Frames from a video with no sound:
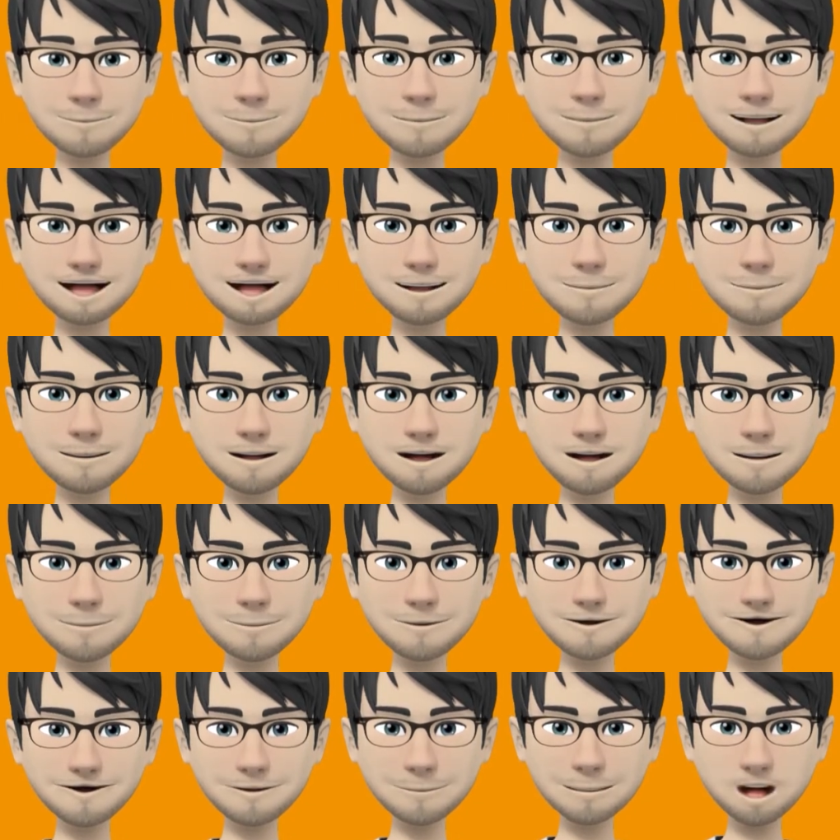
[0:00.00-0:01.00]
Some of the
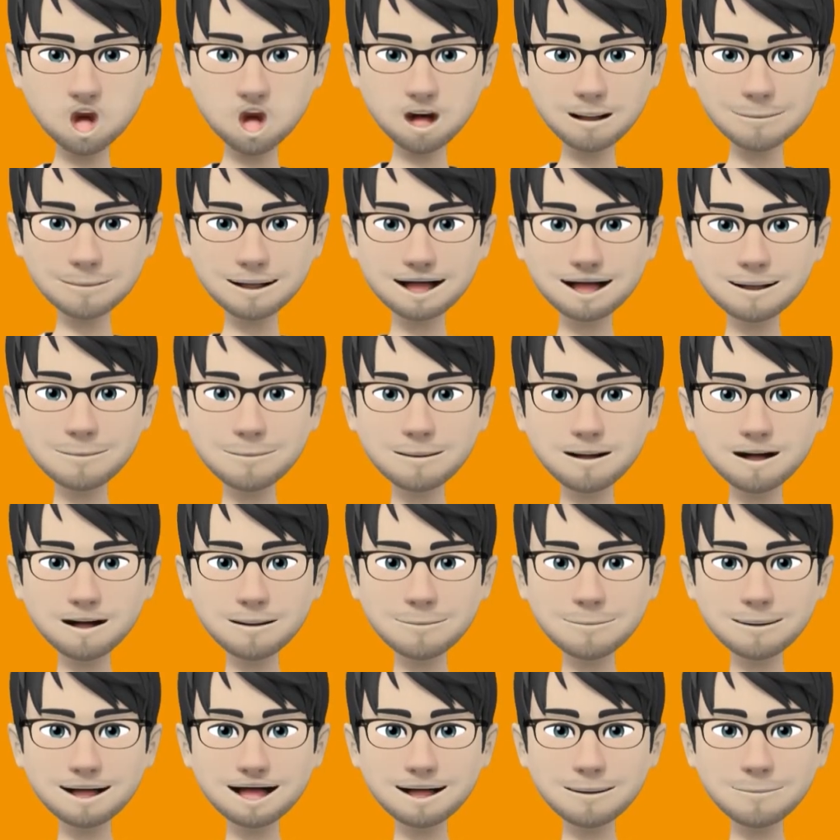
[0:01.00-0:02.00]
responsible dog
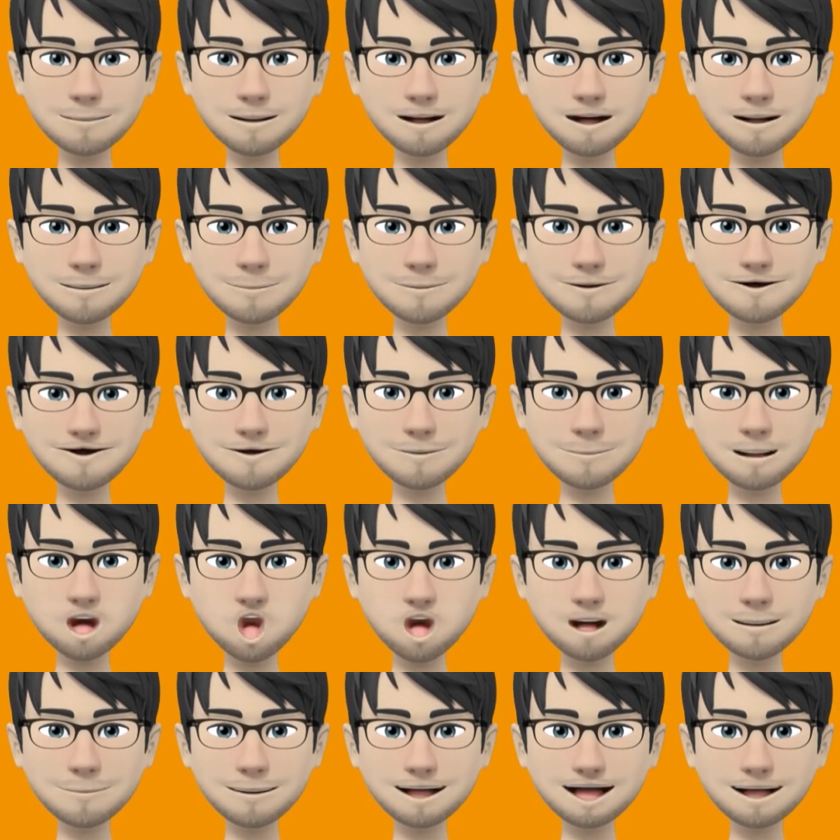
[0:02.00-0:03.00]
owners pay for the
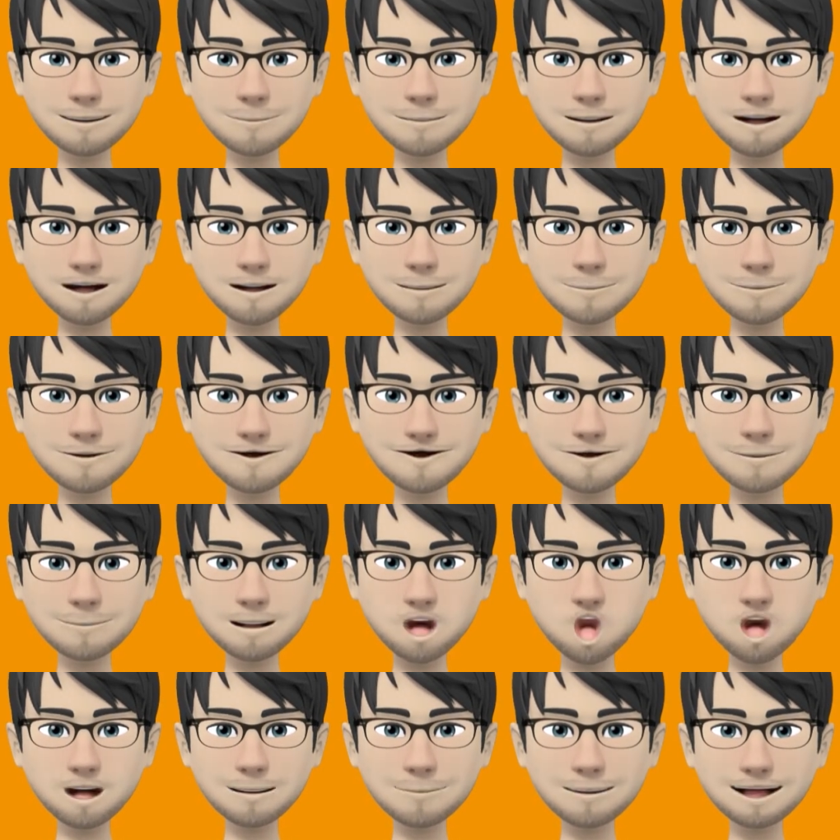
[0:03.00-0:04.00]
sins of the ones
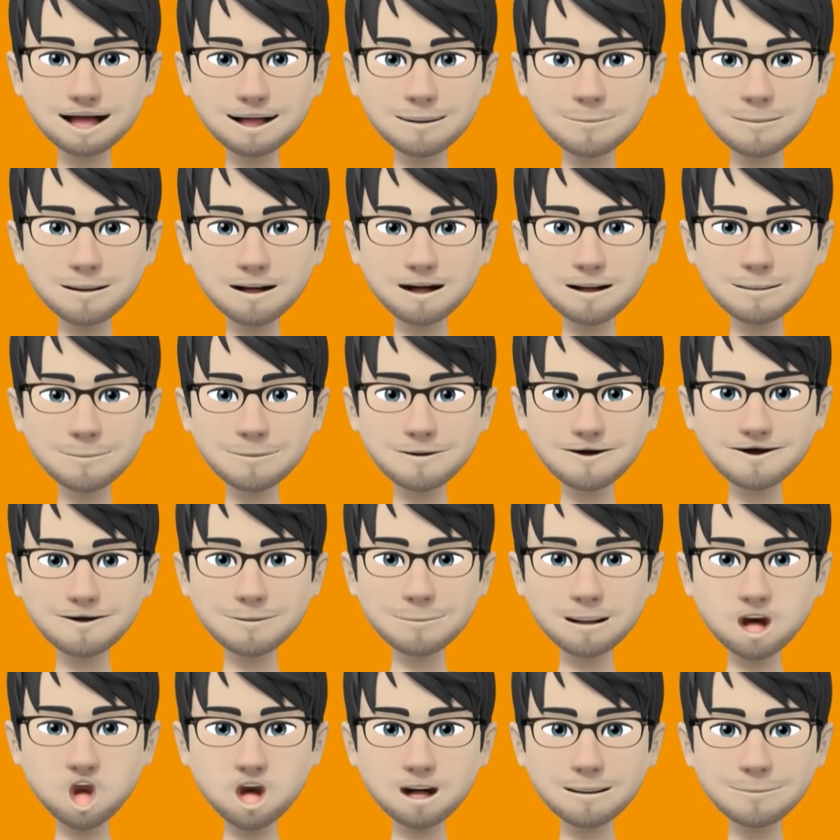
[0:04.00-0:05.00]
who aren't so
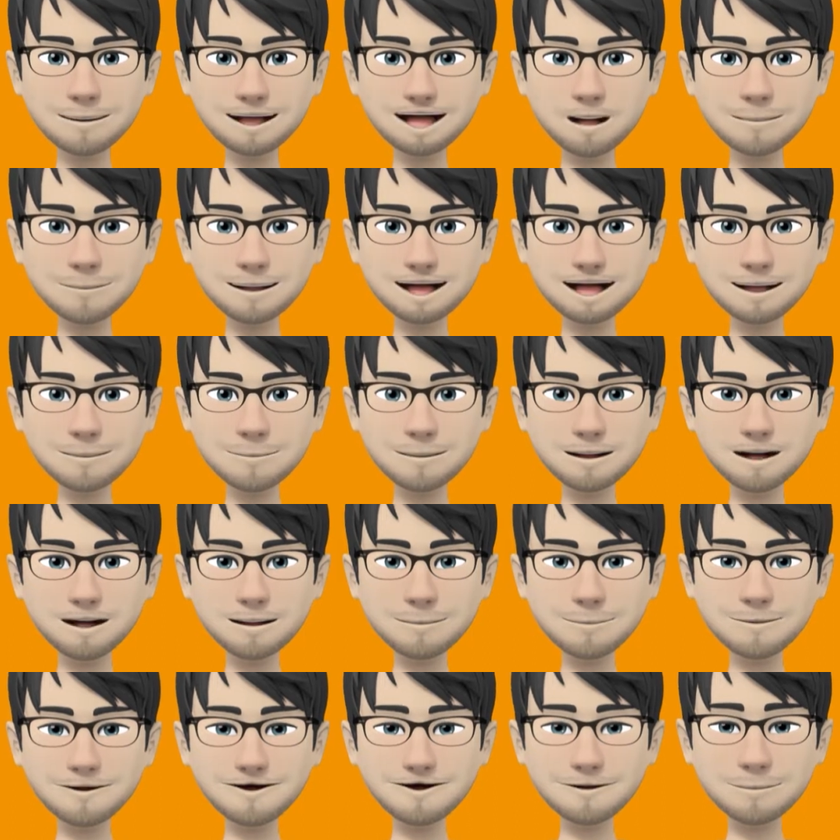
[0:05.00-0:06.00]
good, as it's a
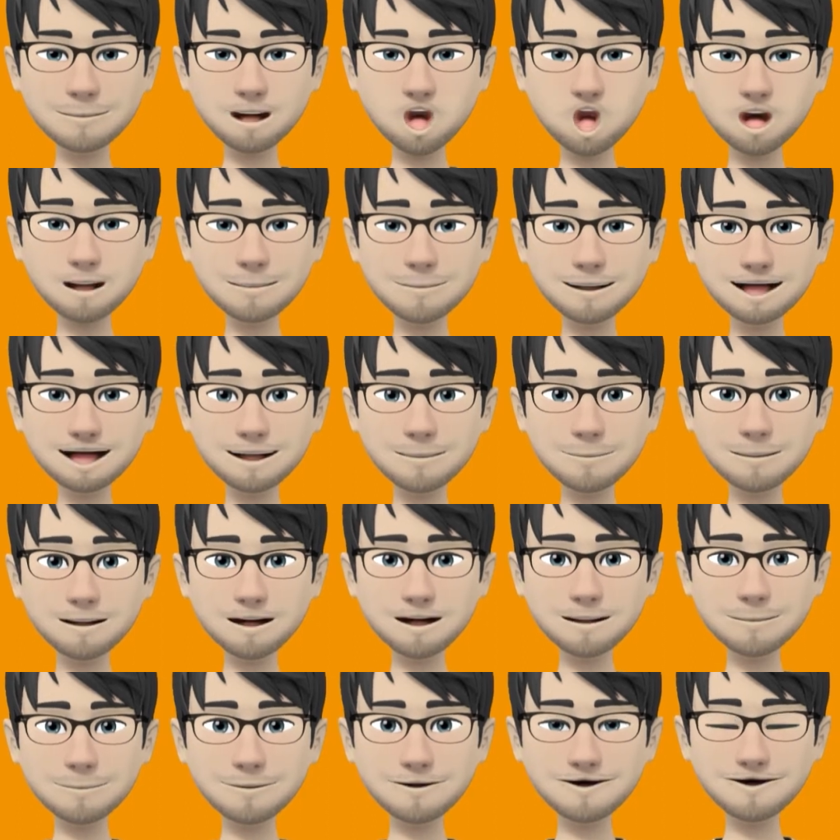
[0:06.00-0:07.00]
topic which is
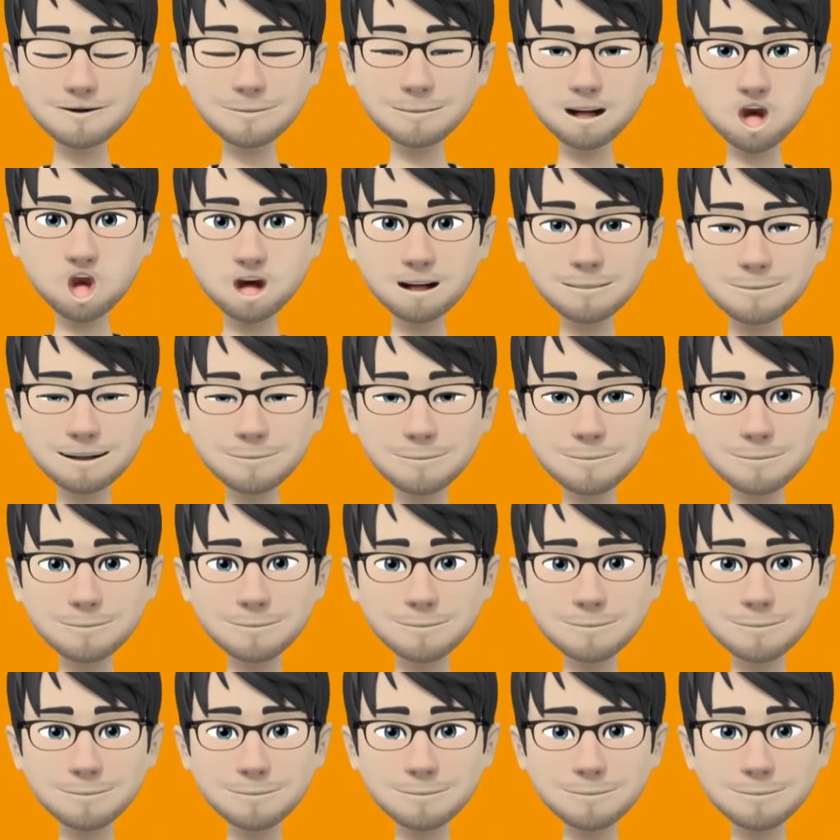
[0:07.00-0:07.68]
usually generalised.